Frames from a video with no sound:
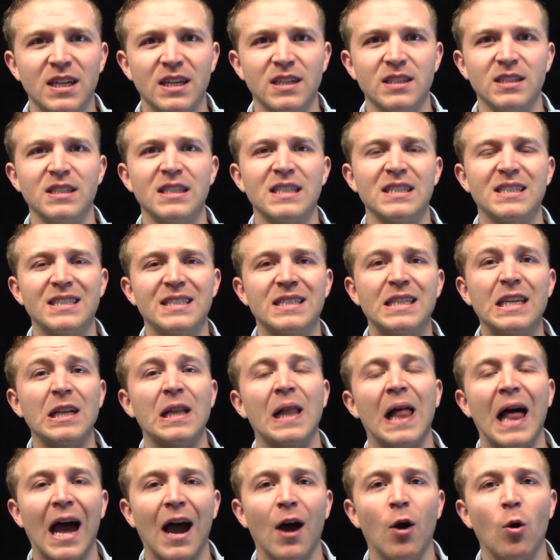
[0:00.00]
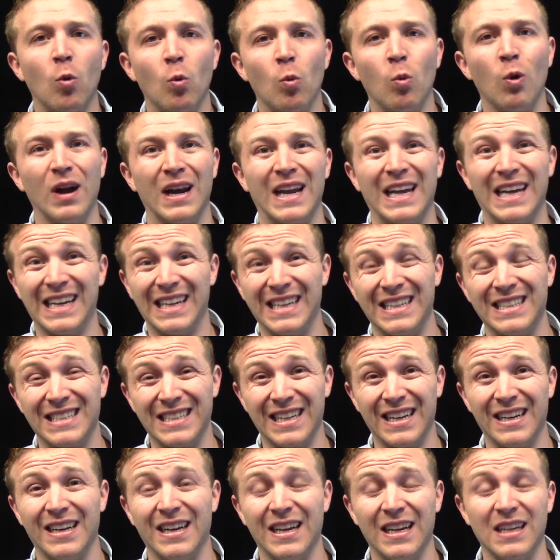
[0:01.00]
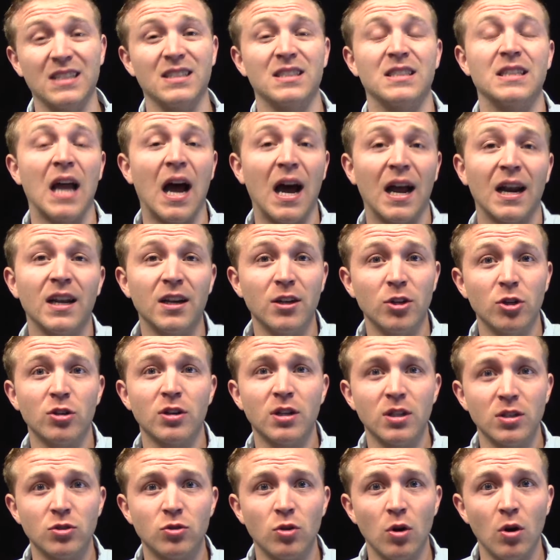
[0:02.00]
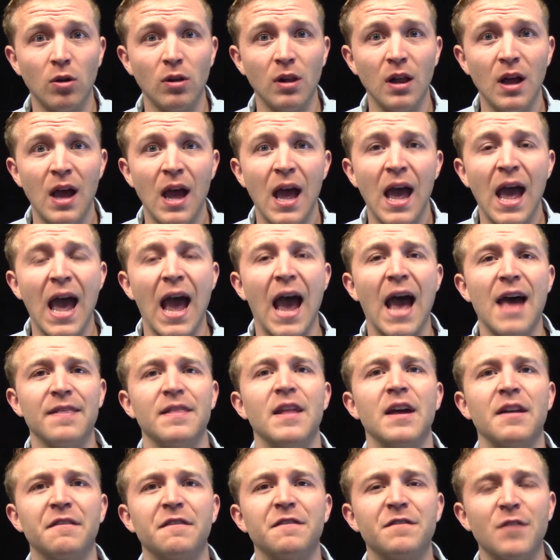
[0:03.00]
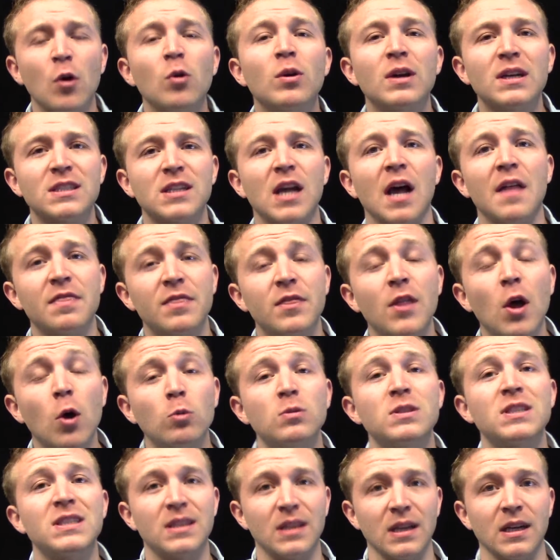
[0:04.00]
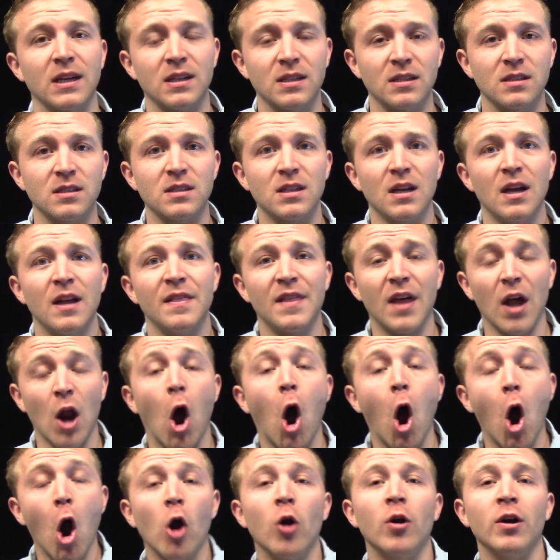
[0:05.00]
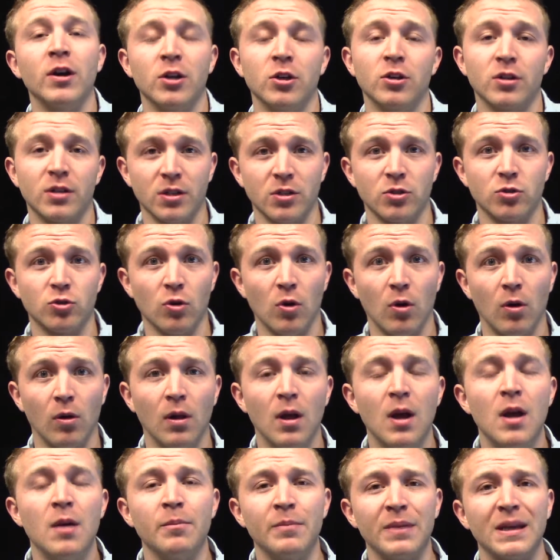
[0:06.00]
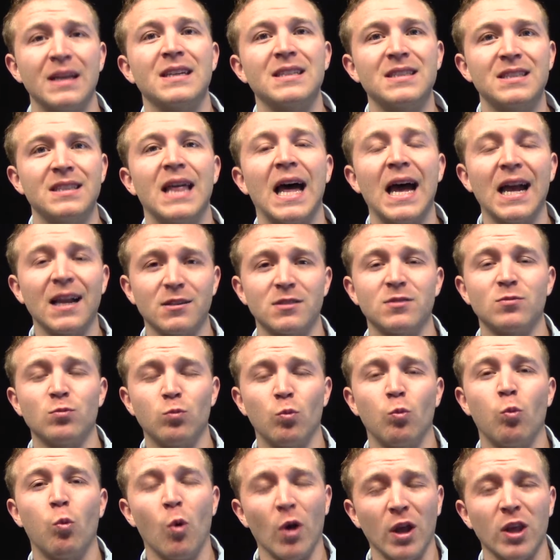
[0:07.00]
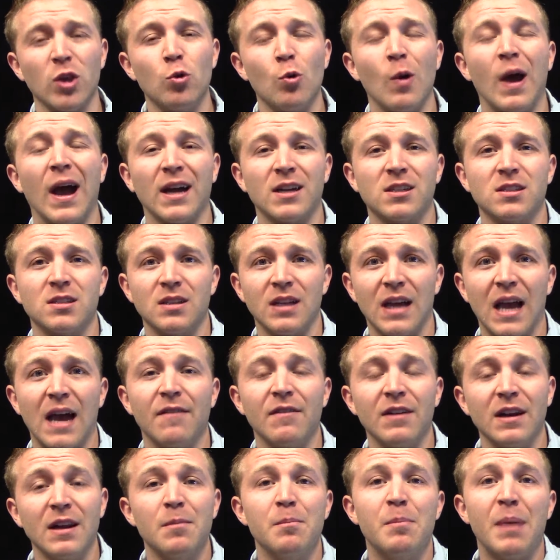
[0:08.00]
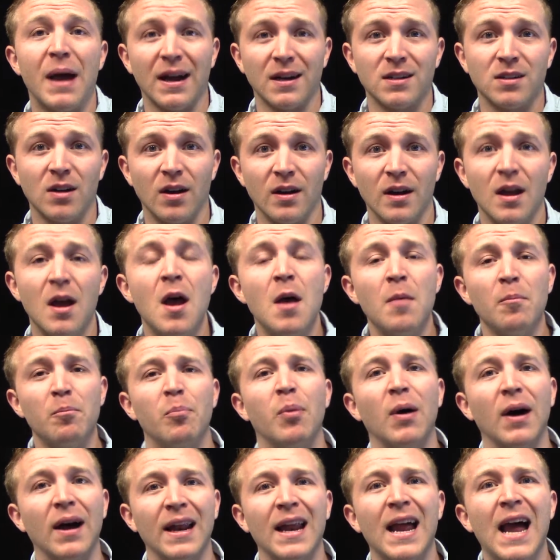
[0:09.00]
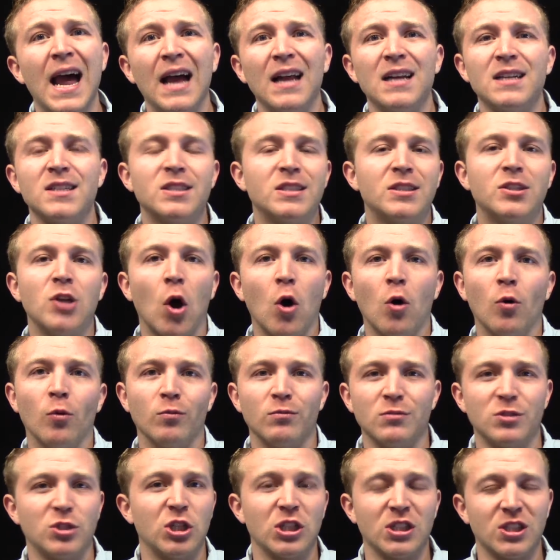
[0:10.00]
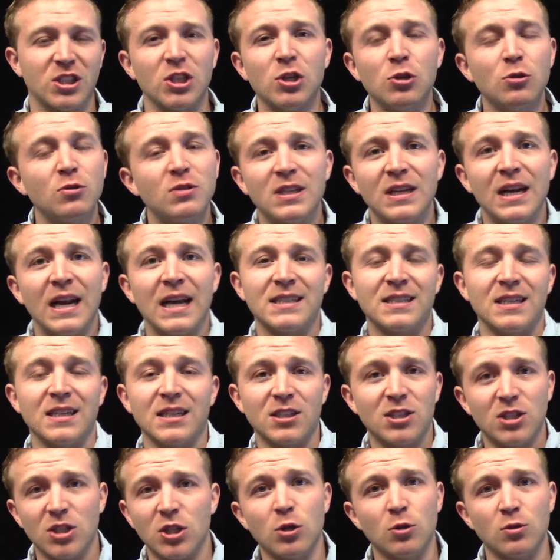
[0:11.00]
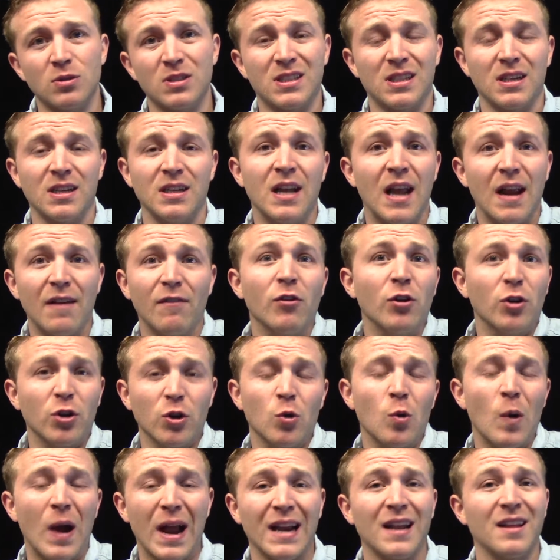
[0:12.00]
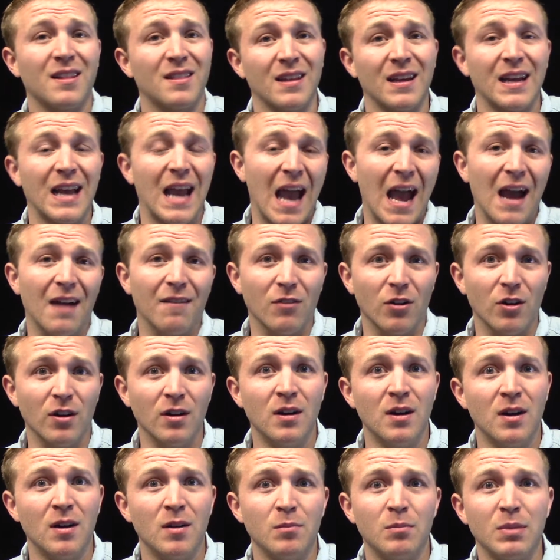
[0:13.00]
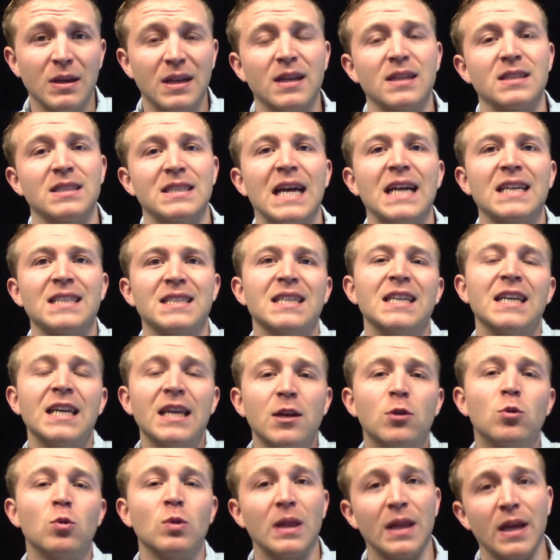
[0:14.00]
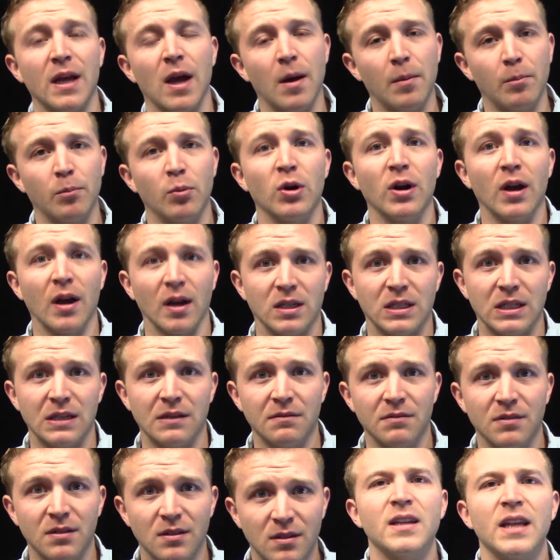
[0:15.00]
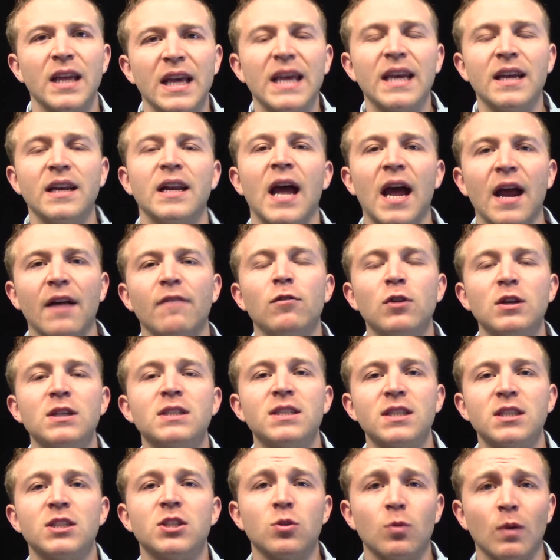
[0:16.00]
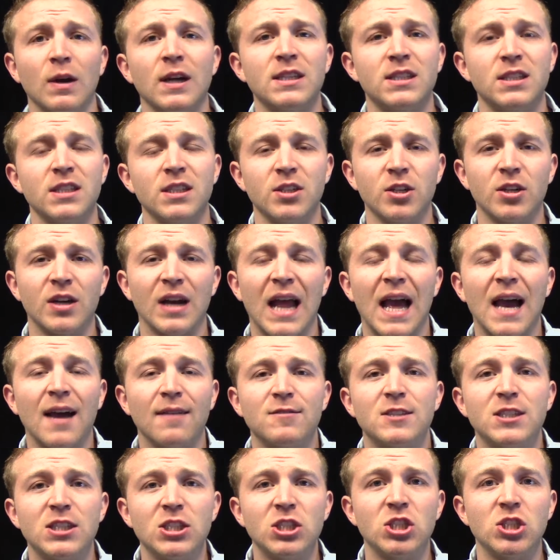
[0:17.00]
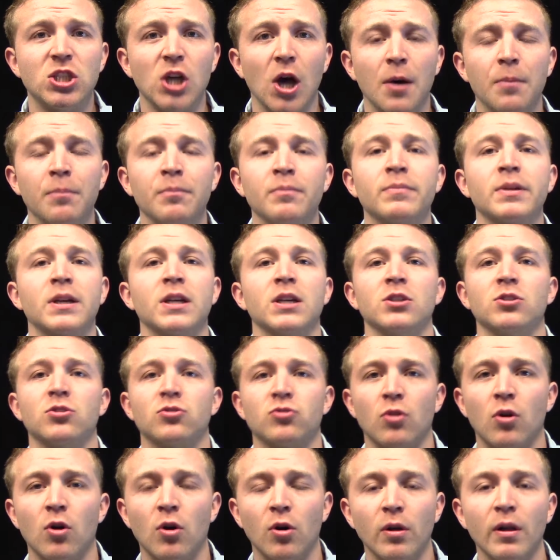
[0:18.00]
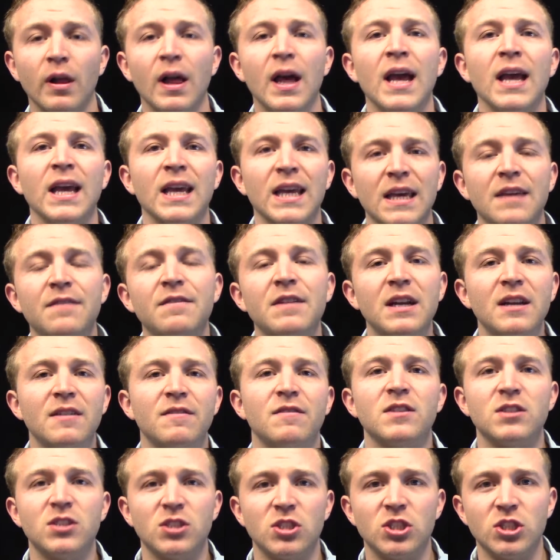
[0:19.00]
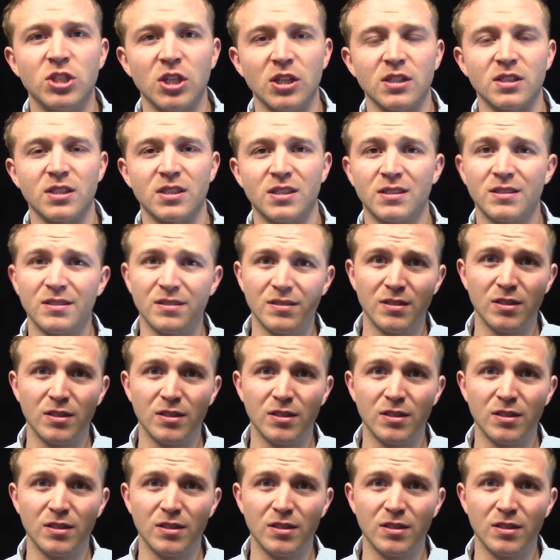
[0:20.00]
and distill out what is and is not in your control, and then focus on those things that are in your control, because that's what you actually have an impact on. But don't just use it as an excuse to never do anything ever, because that's equally unproductive. In every situation, you're gonna have some control, even if it's just